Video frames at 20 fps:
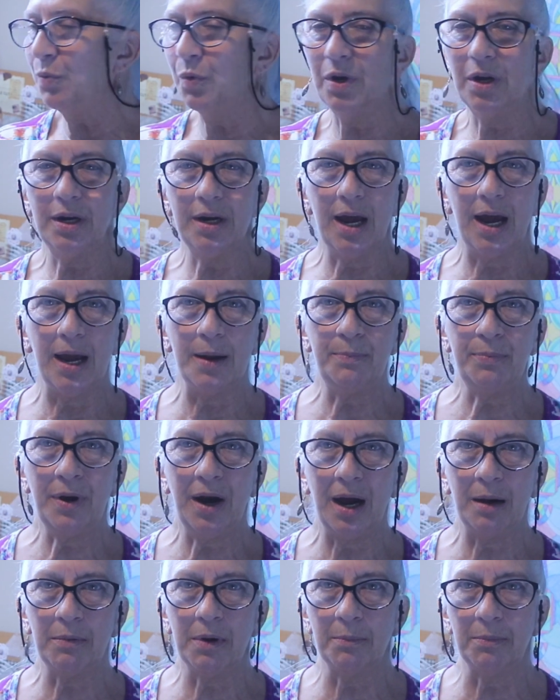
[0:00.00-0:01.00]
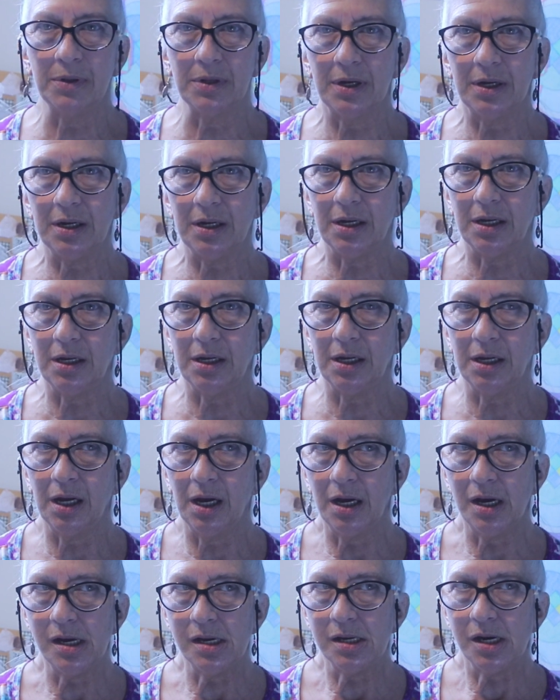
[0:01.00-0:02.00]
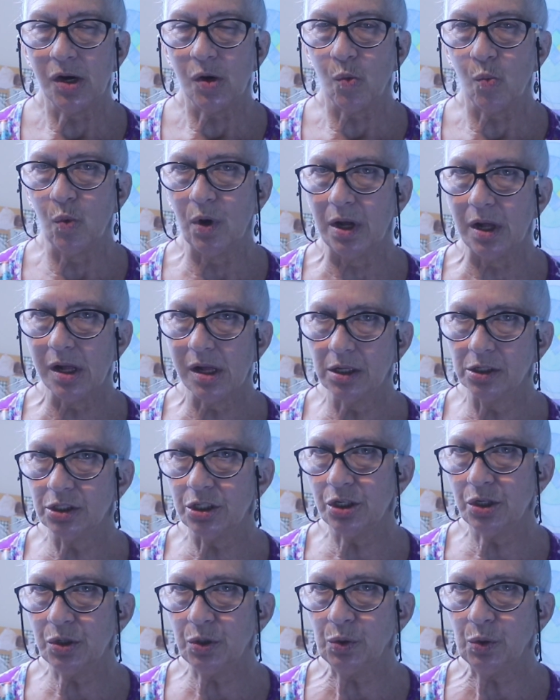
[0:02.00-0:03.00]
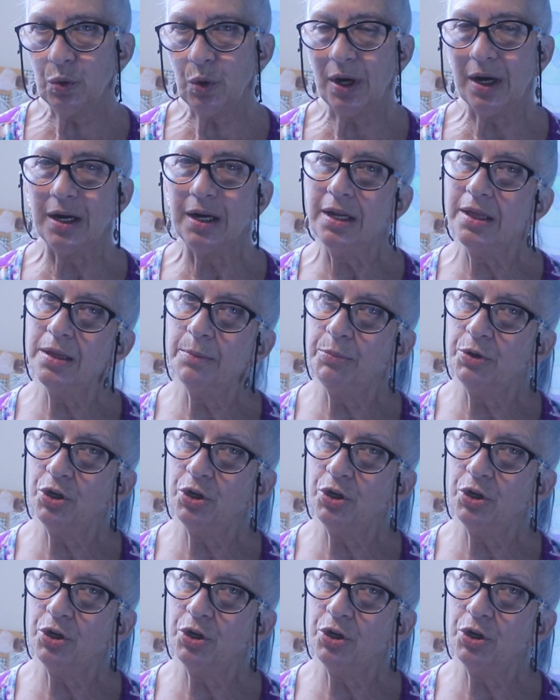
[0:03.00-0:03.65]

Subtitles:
one I probably will do on the